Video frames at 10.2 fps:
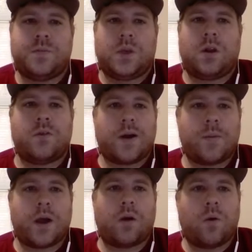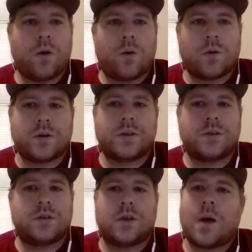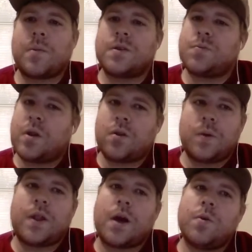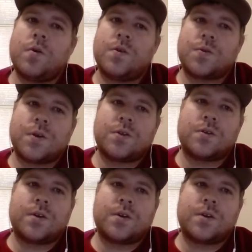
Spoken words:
if I'm buying one horse, I'm going to spend a little bit of time doing this research.